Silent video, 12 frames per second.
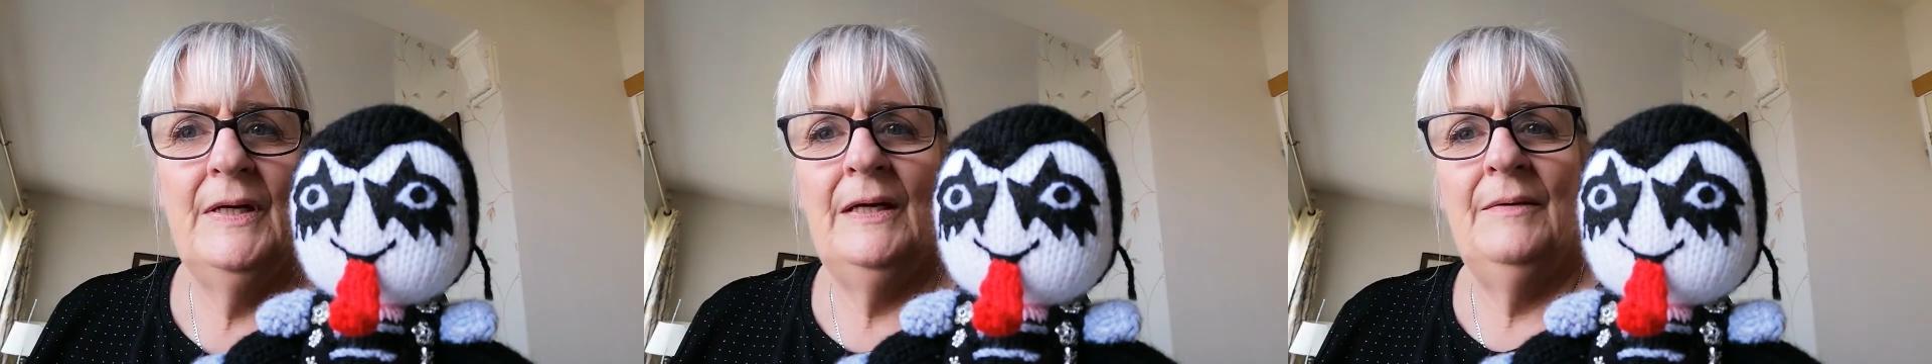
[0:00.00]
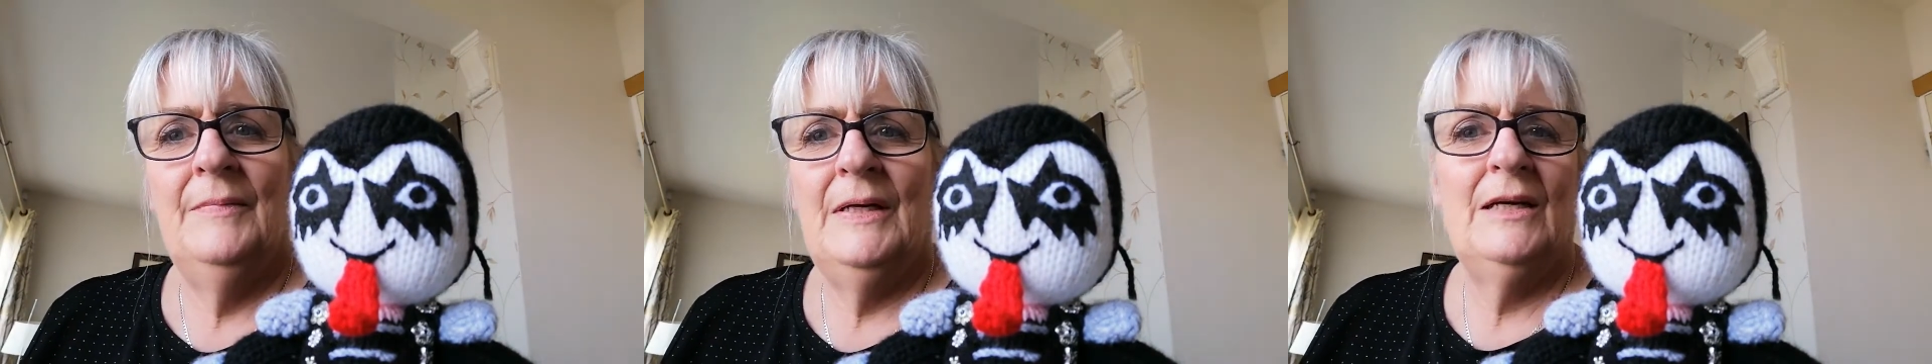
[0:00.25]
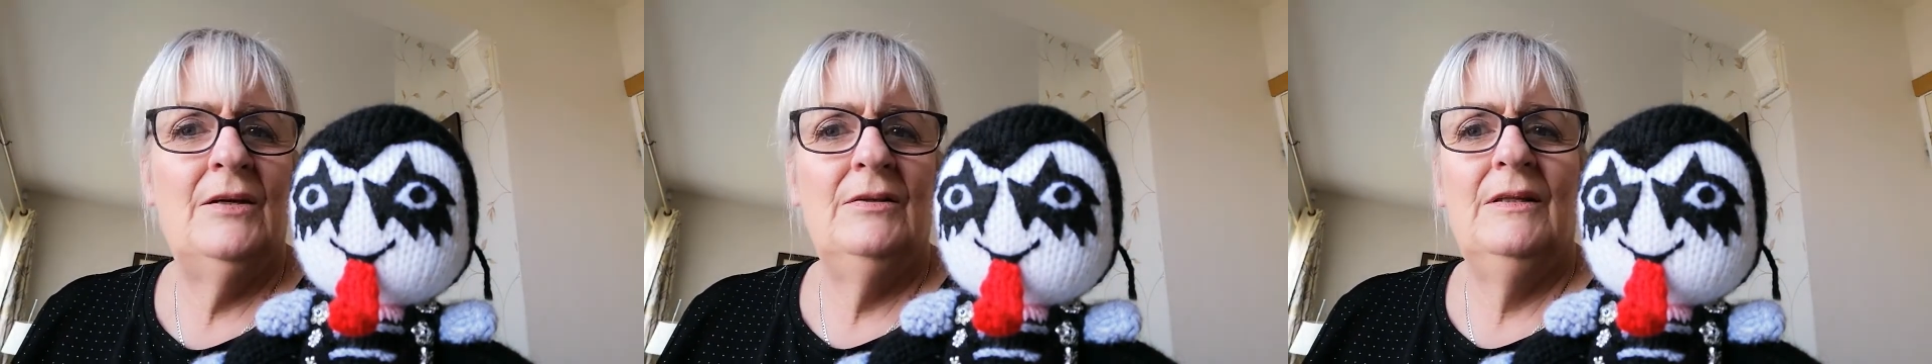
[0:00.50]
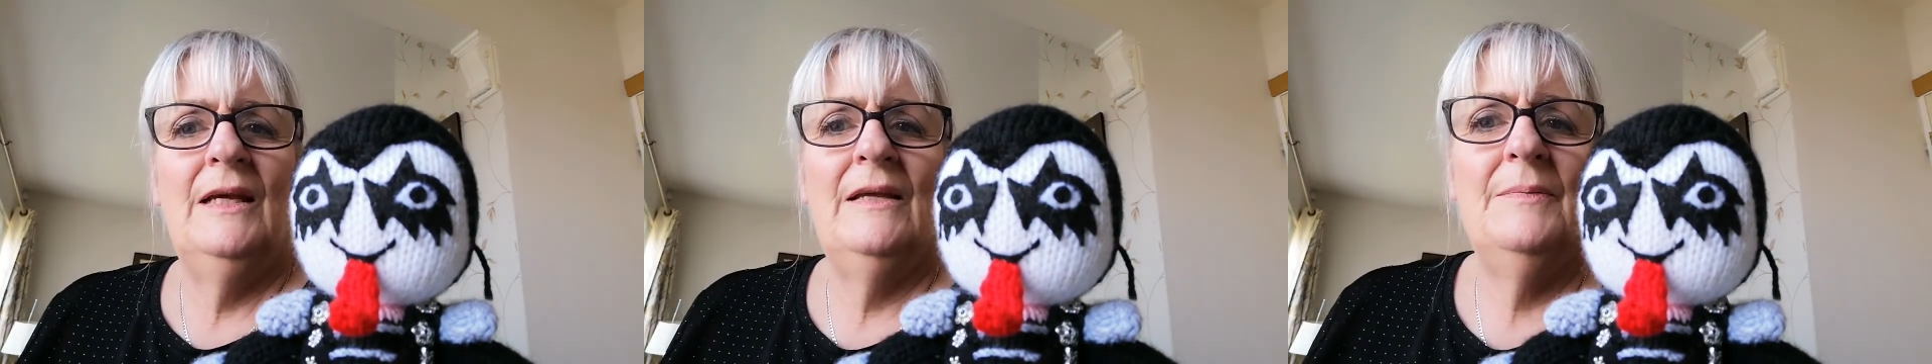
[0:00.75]
I
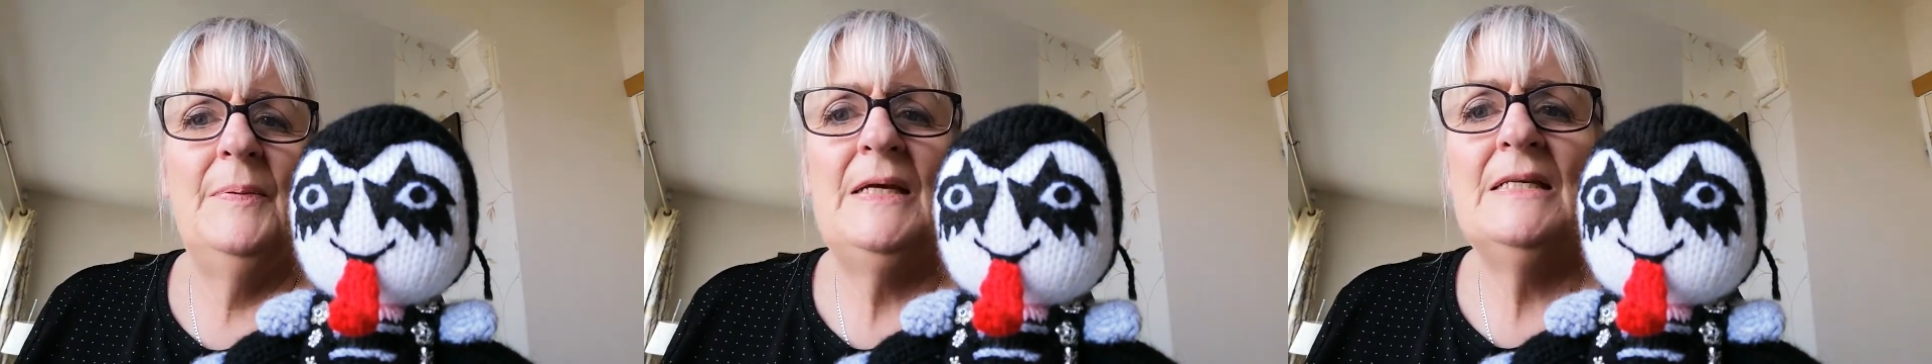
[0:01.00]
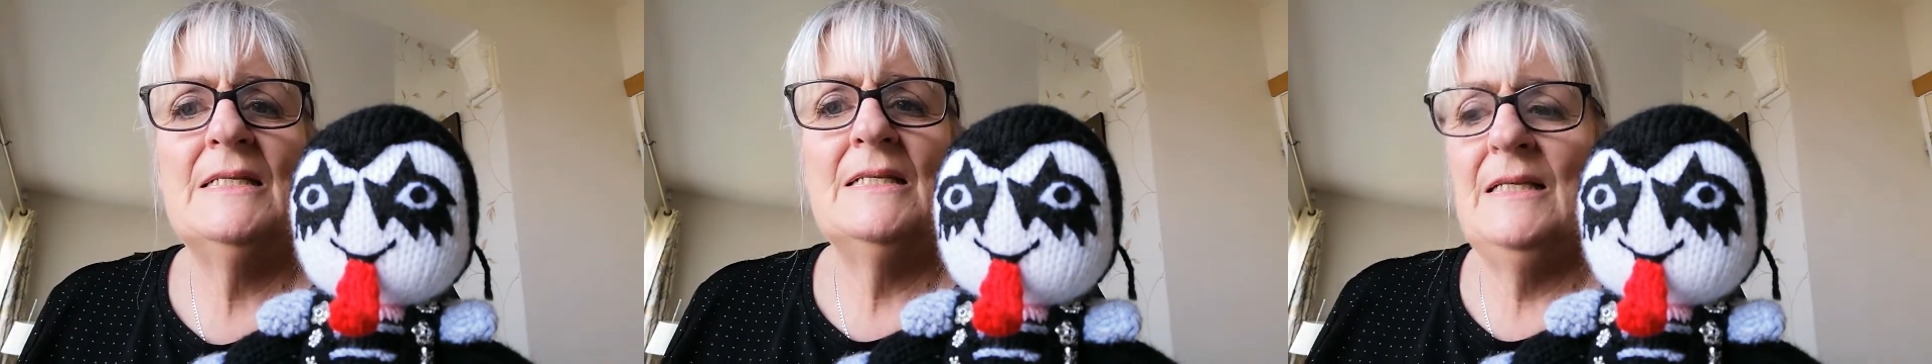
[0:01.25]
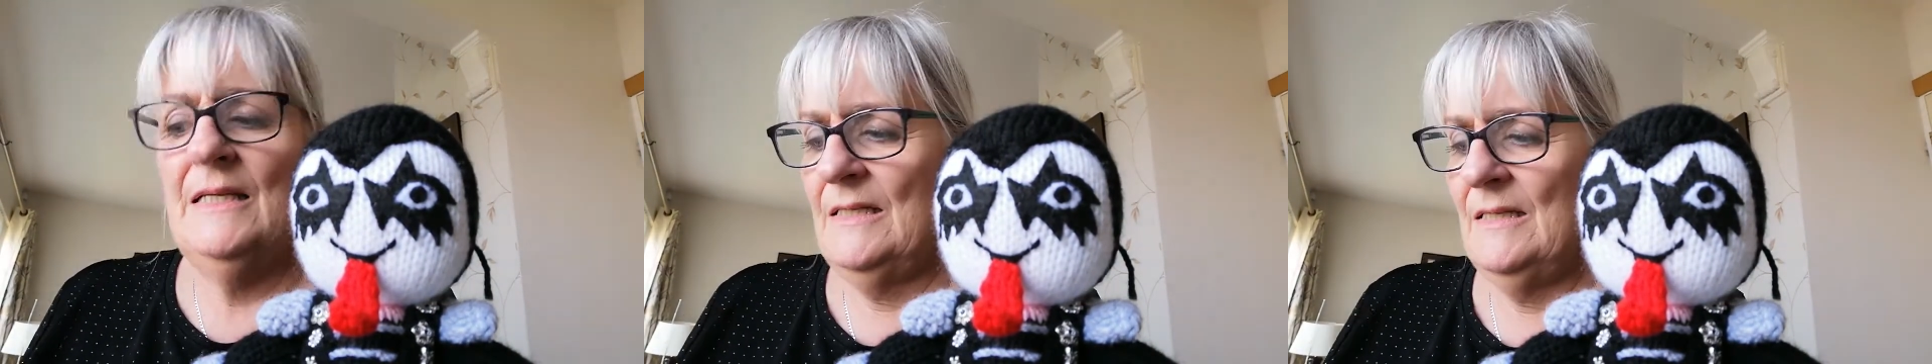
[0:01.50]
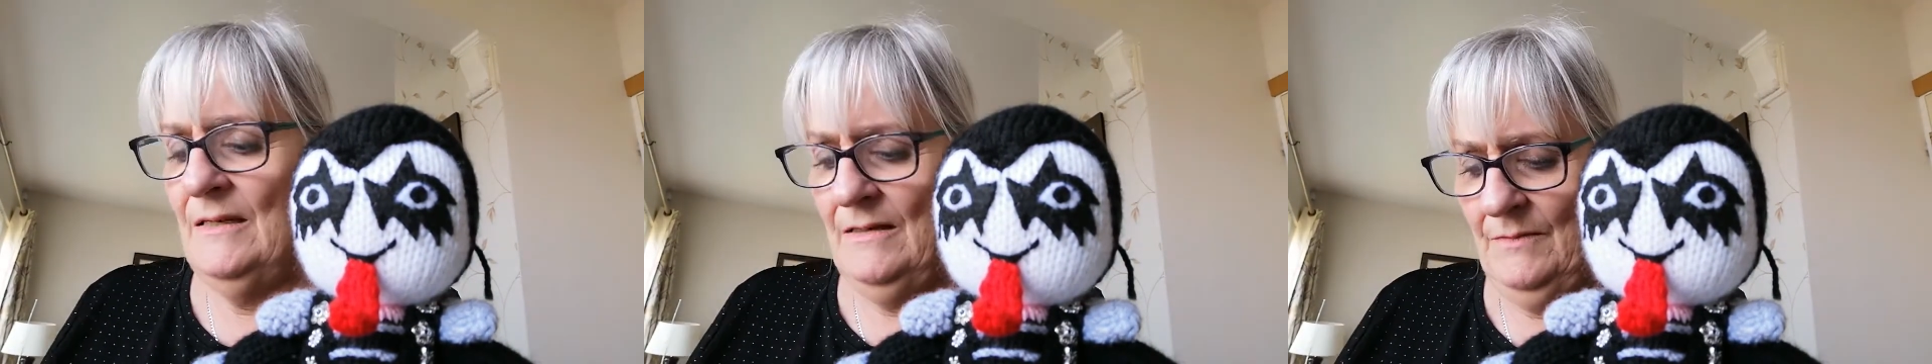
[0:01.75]
couldn't get the piece
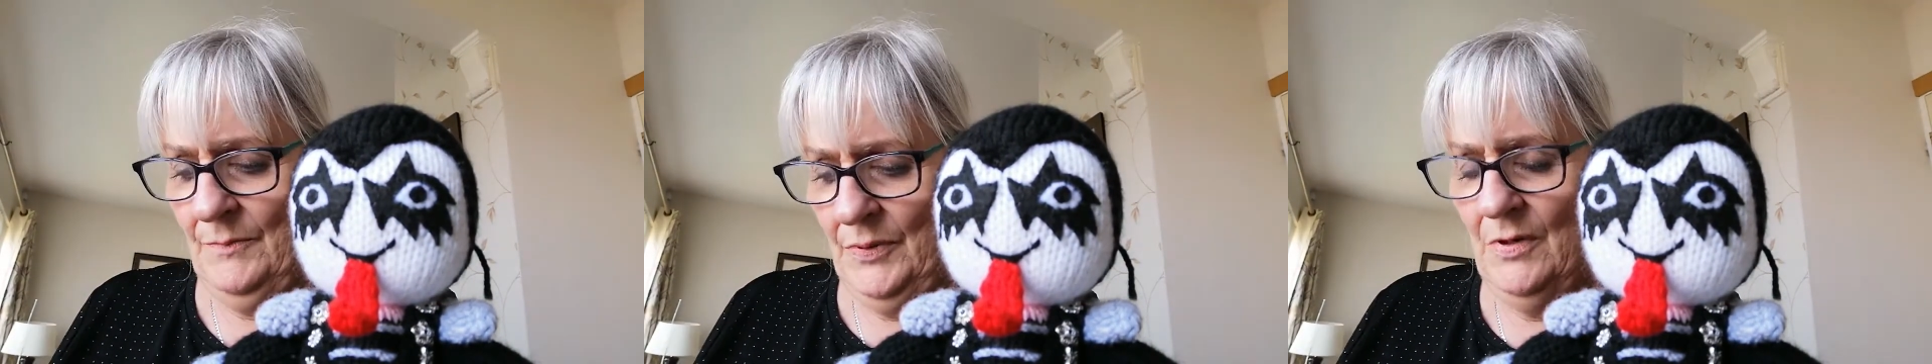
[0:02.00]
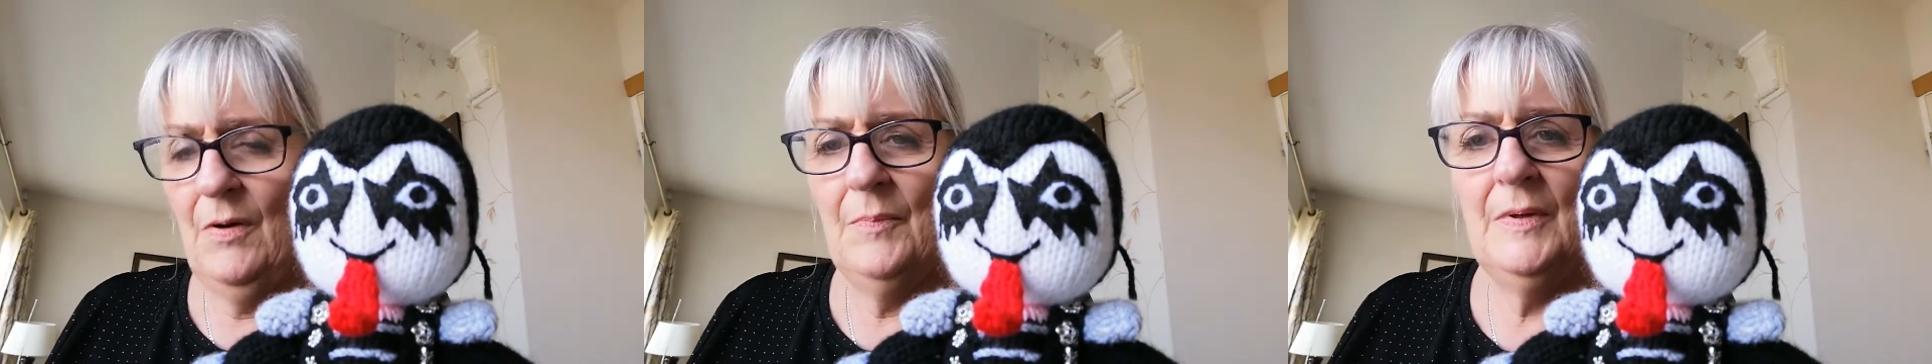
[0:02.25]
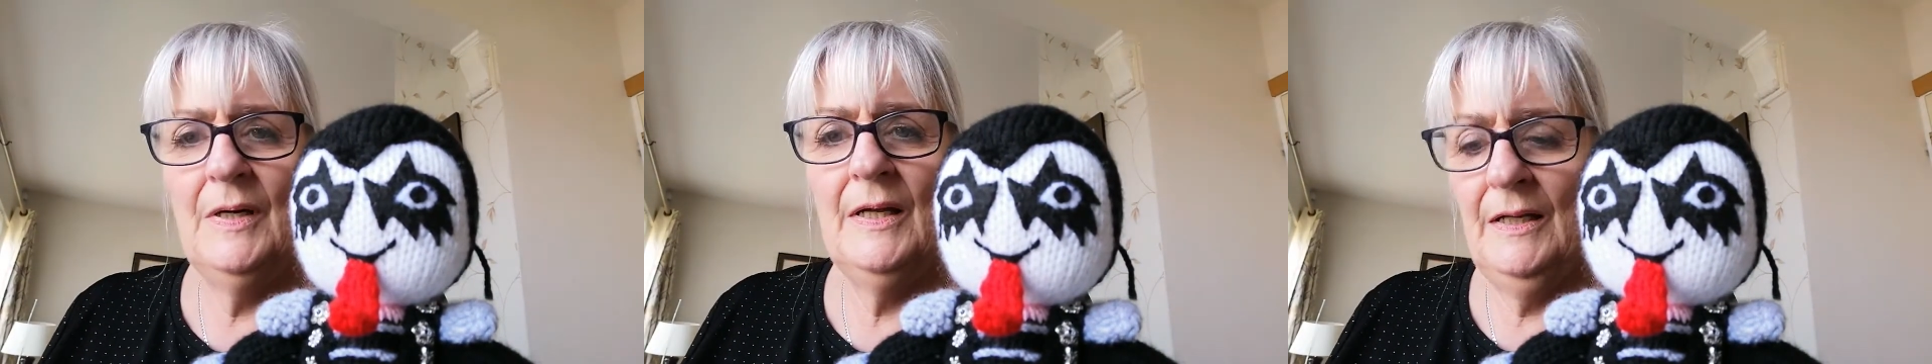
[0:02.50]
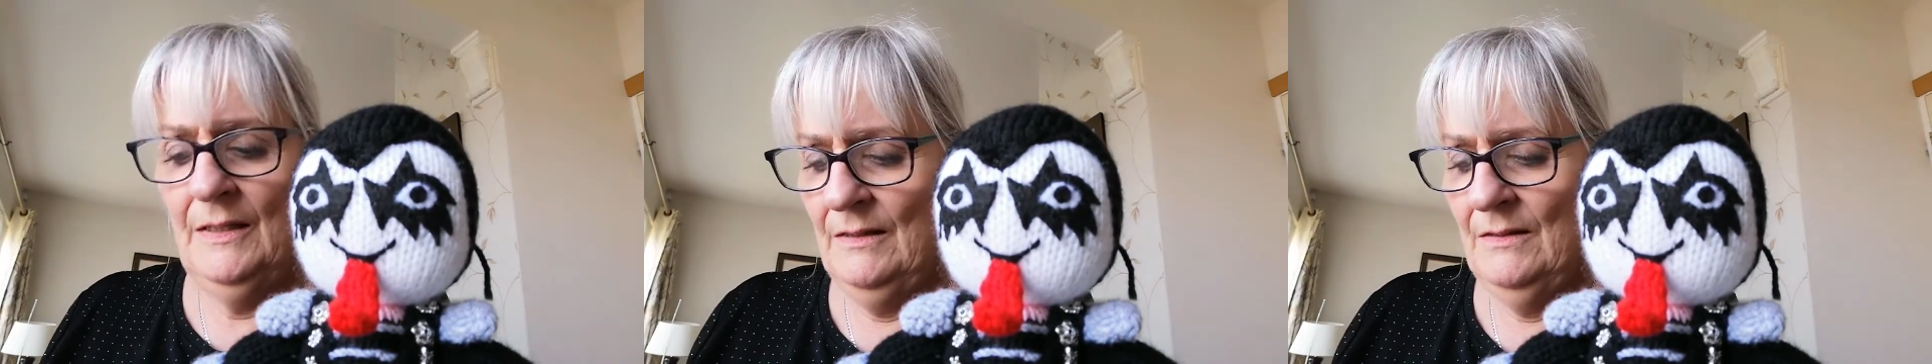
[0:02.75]
knit
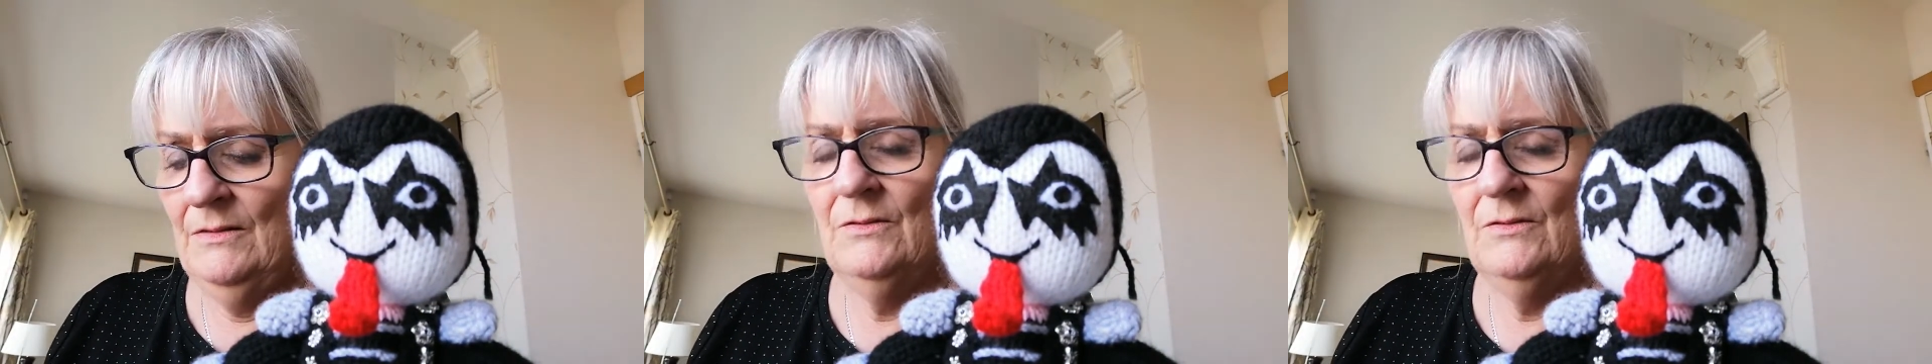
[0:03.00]
properly,